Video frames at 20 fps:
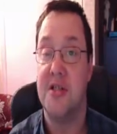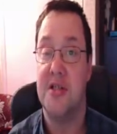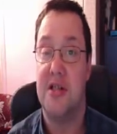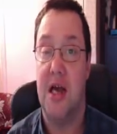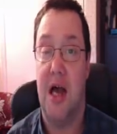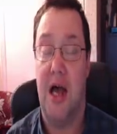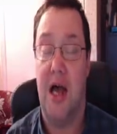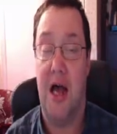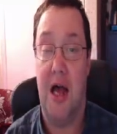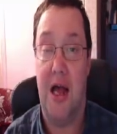
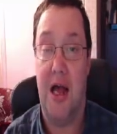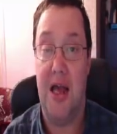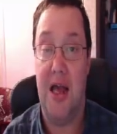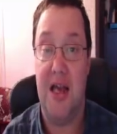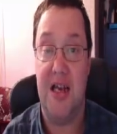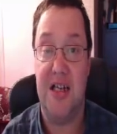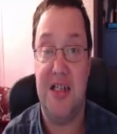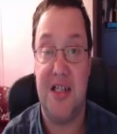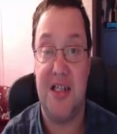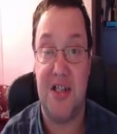uh,
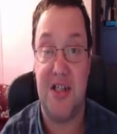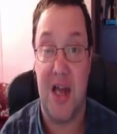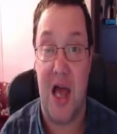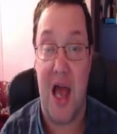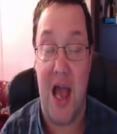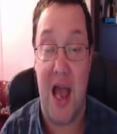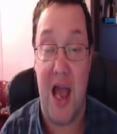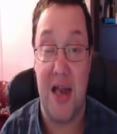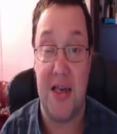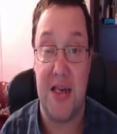Easter
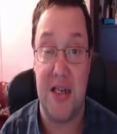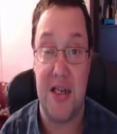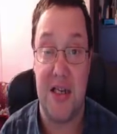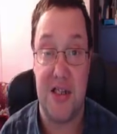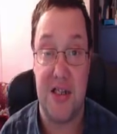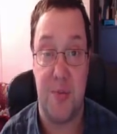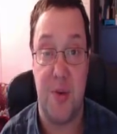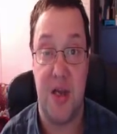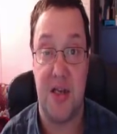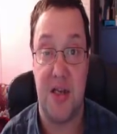and it is
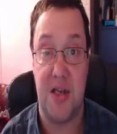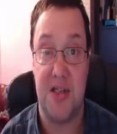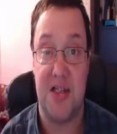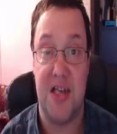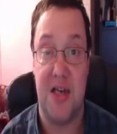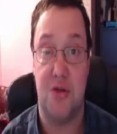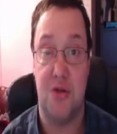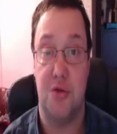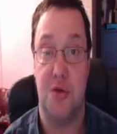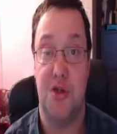going to be
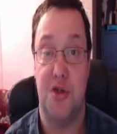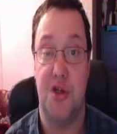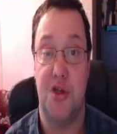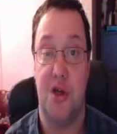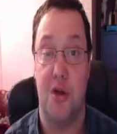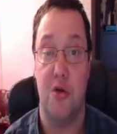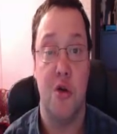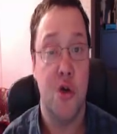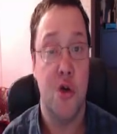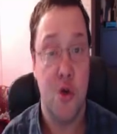unsettled
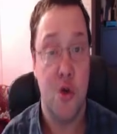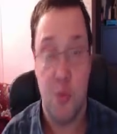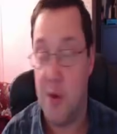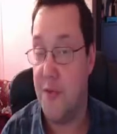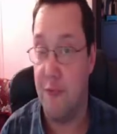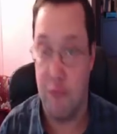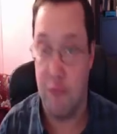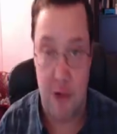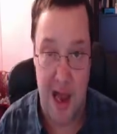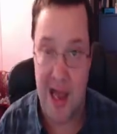too
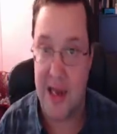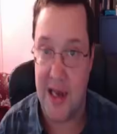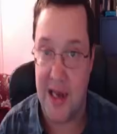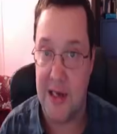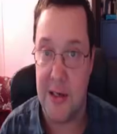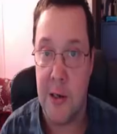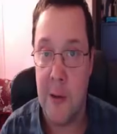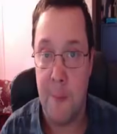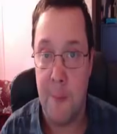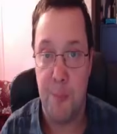with
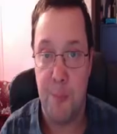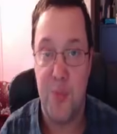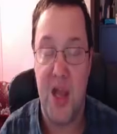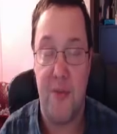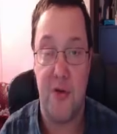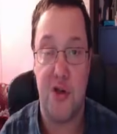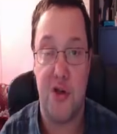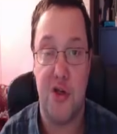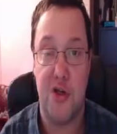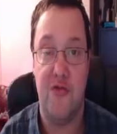rain
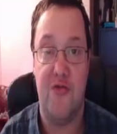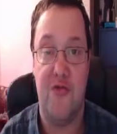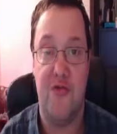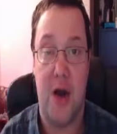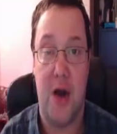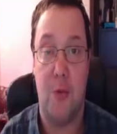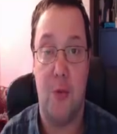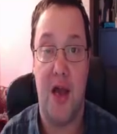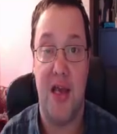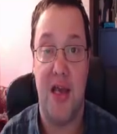never too
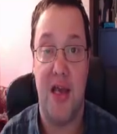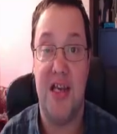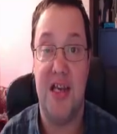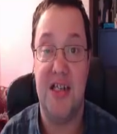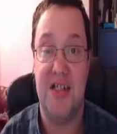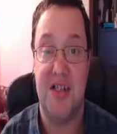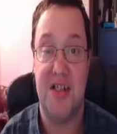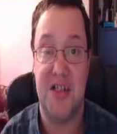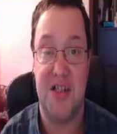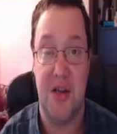far away.
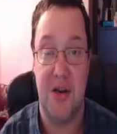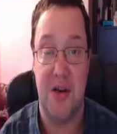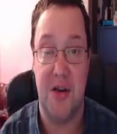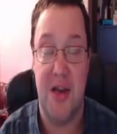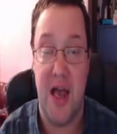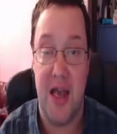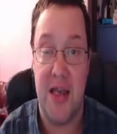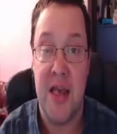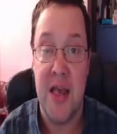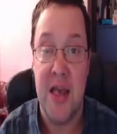Easter
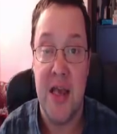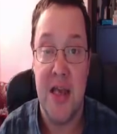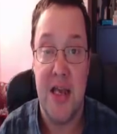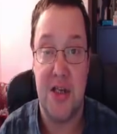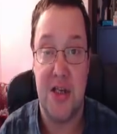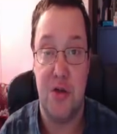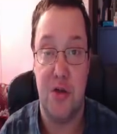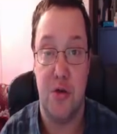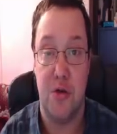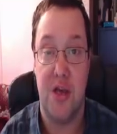Sunday
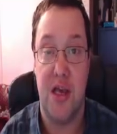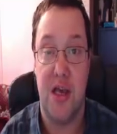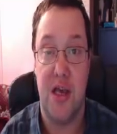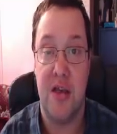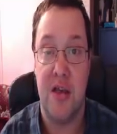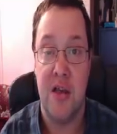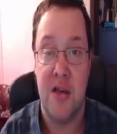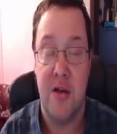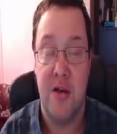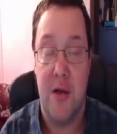is
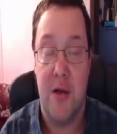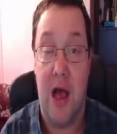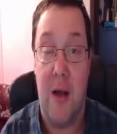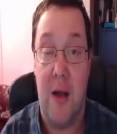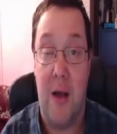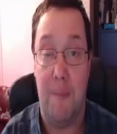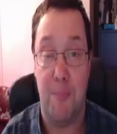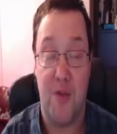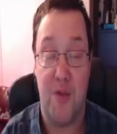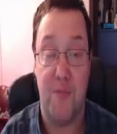looking
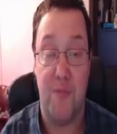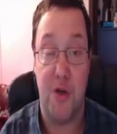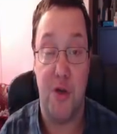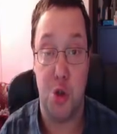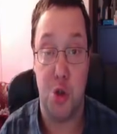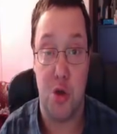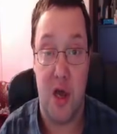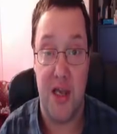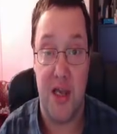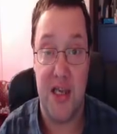um, the
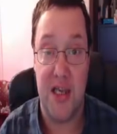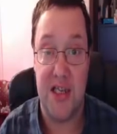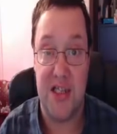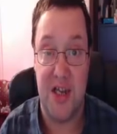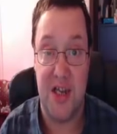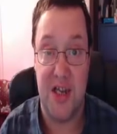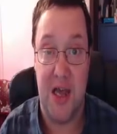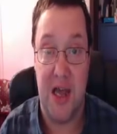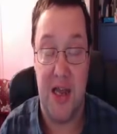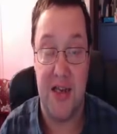
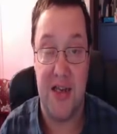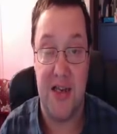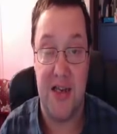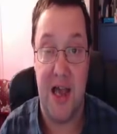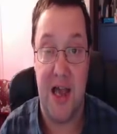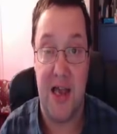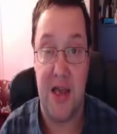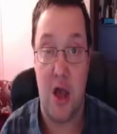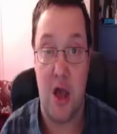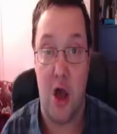driest uh,
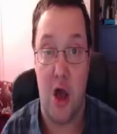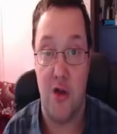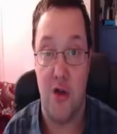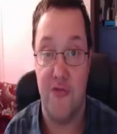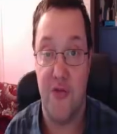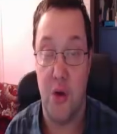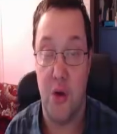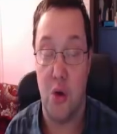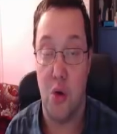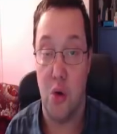day
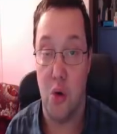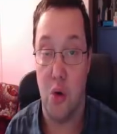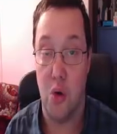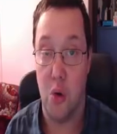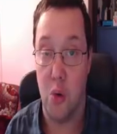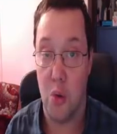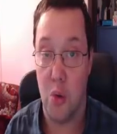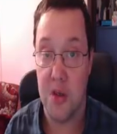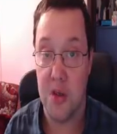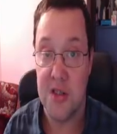
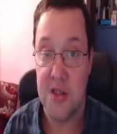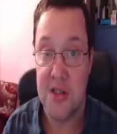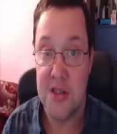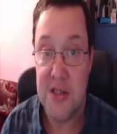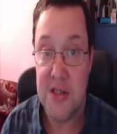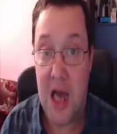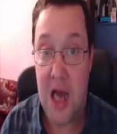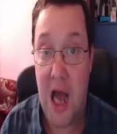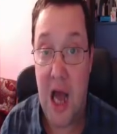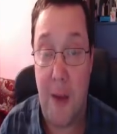overall all.
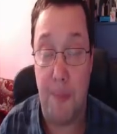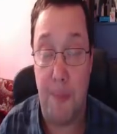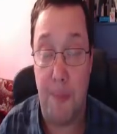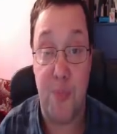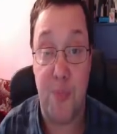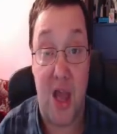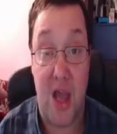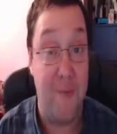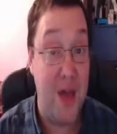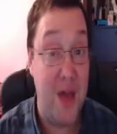Um,
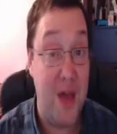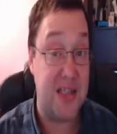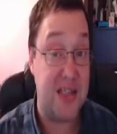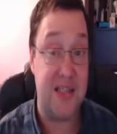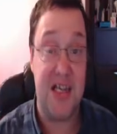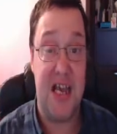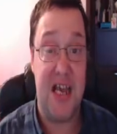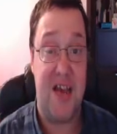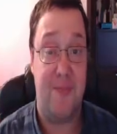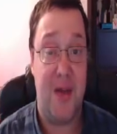and
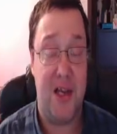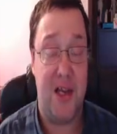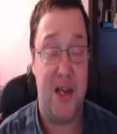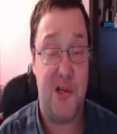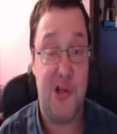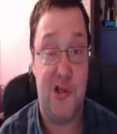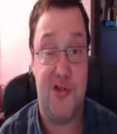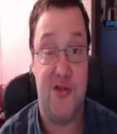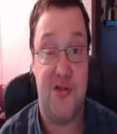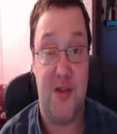that's it.
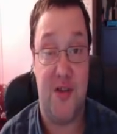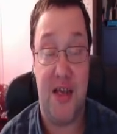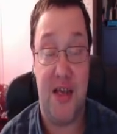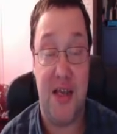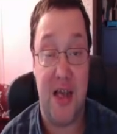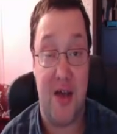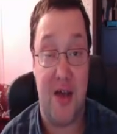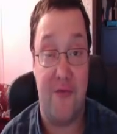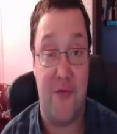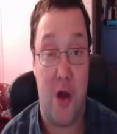That's
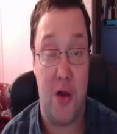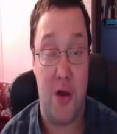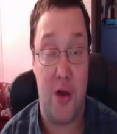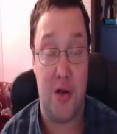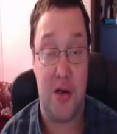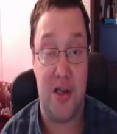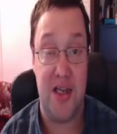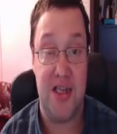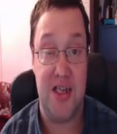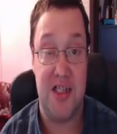the uh,
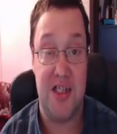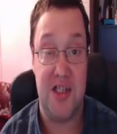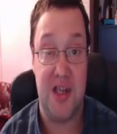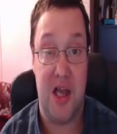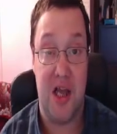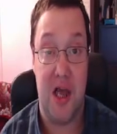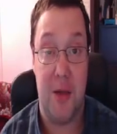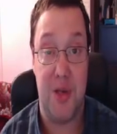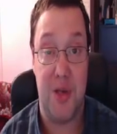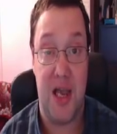final Easter
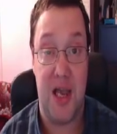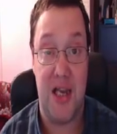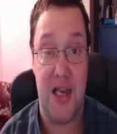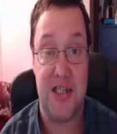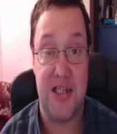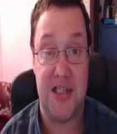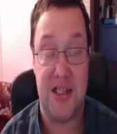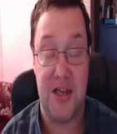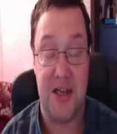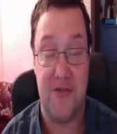
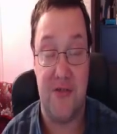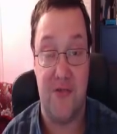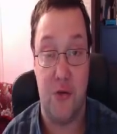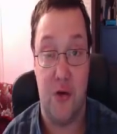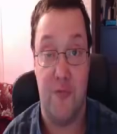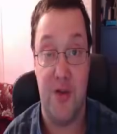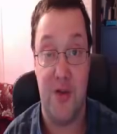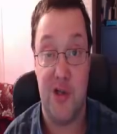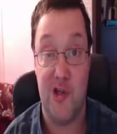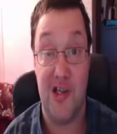update uh,
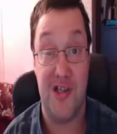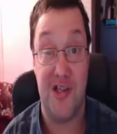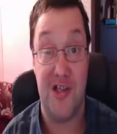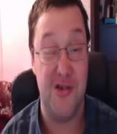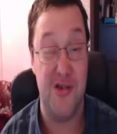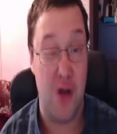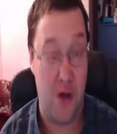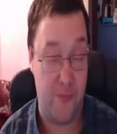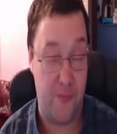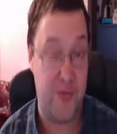for this year. It's
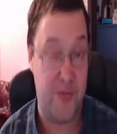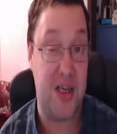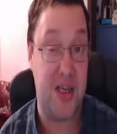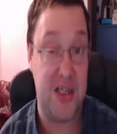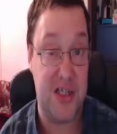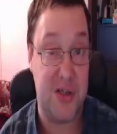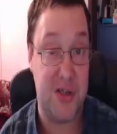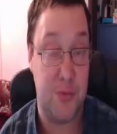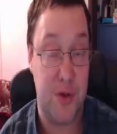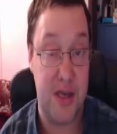not the
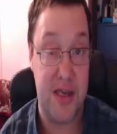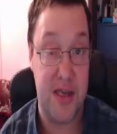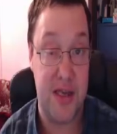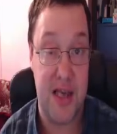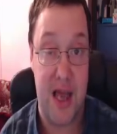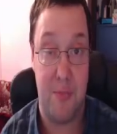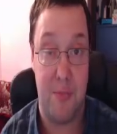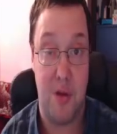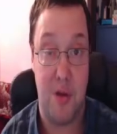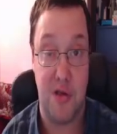Easter
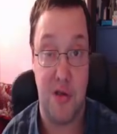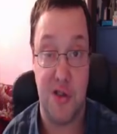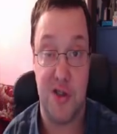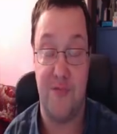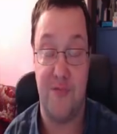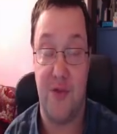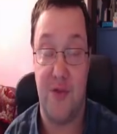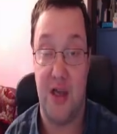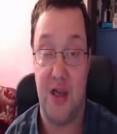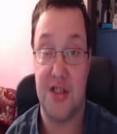weekend most
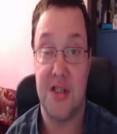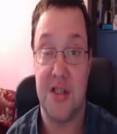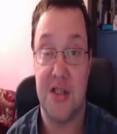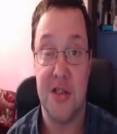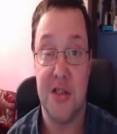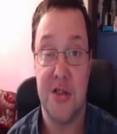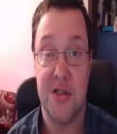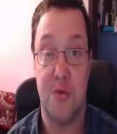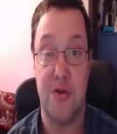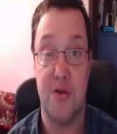of
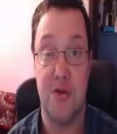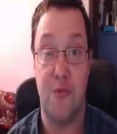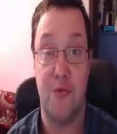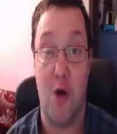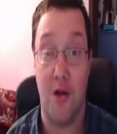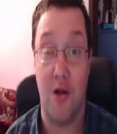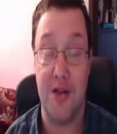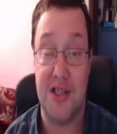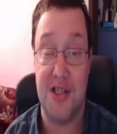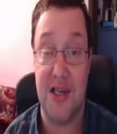us would have
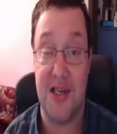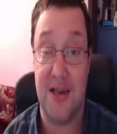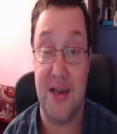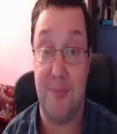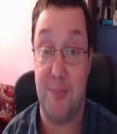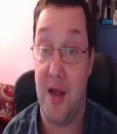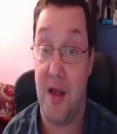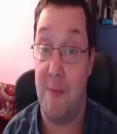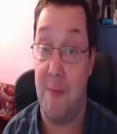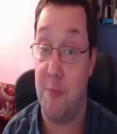
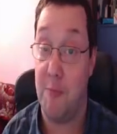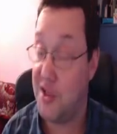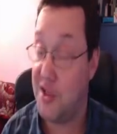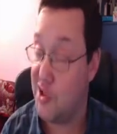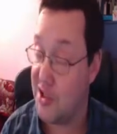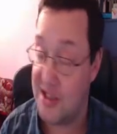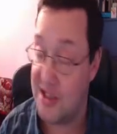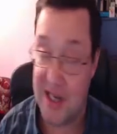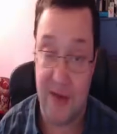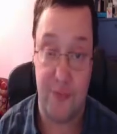wanted, but we
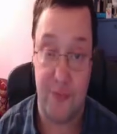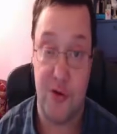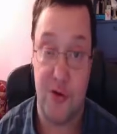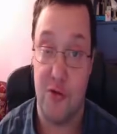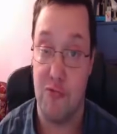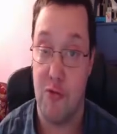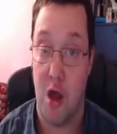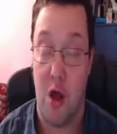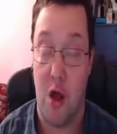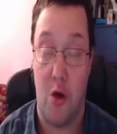just have to
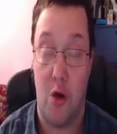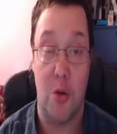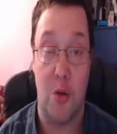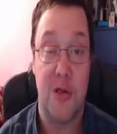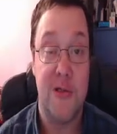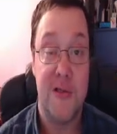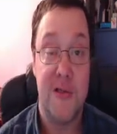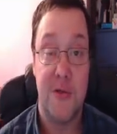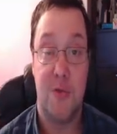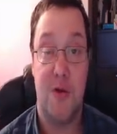roll
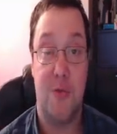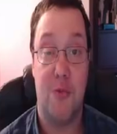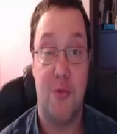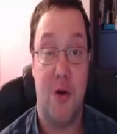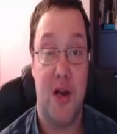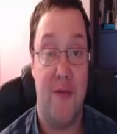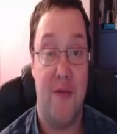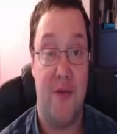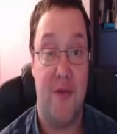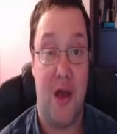with
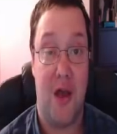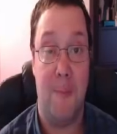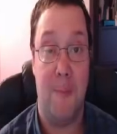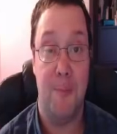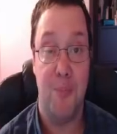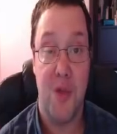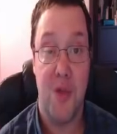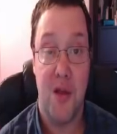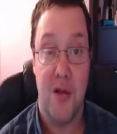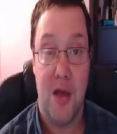whatever
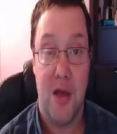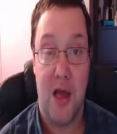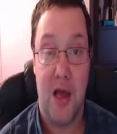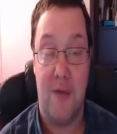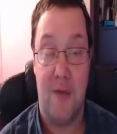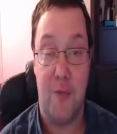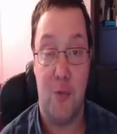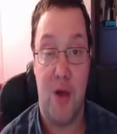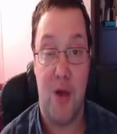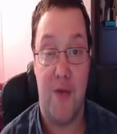
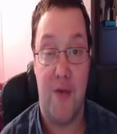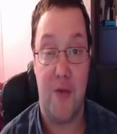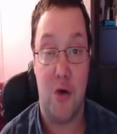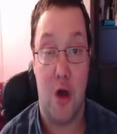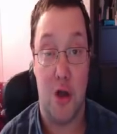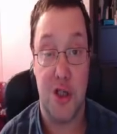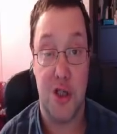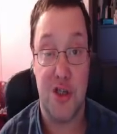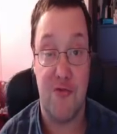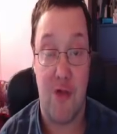uh, the weather
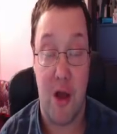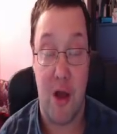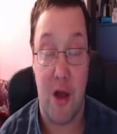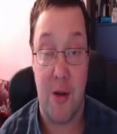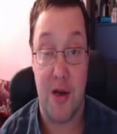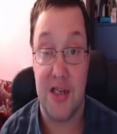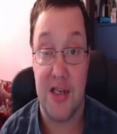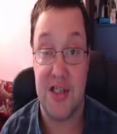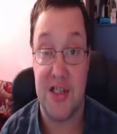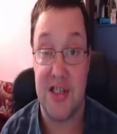gods throw
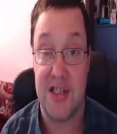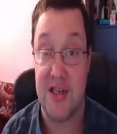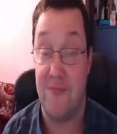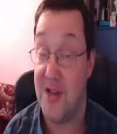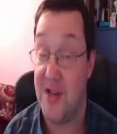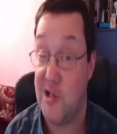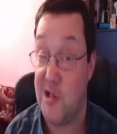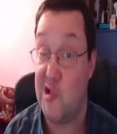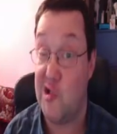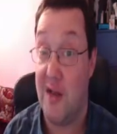at us. And
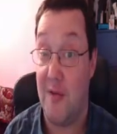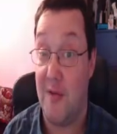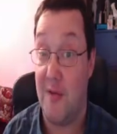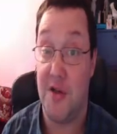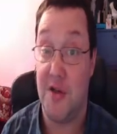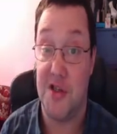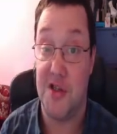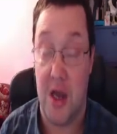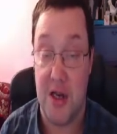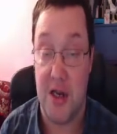this year they've
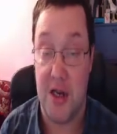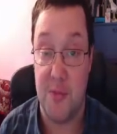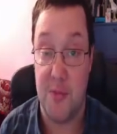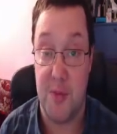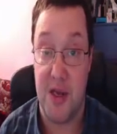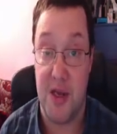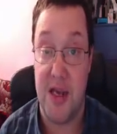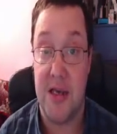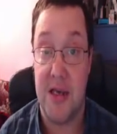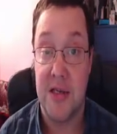decided to
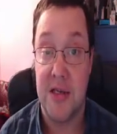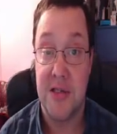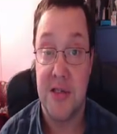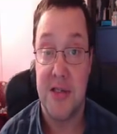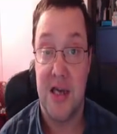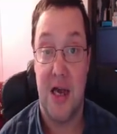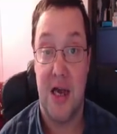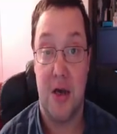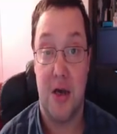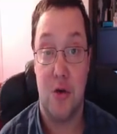be
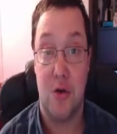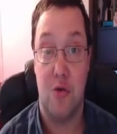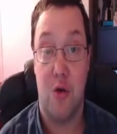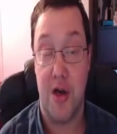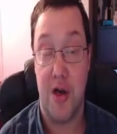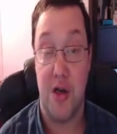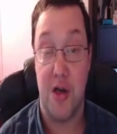uh, quite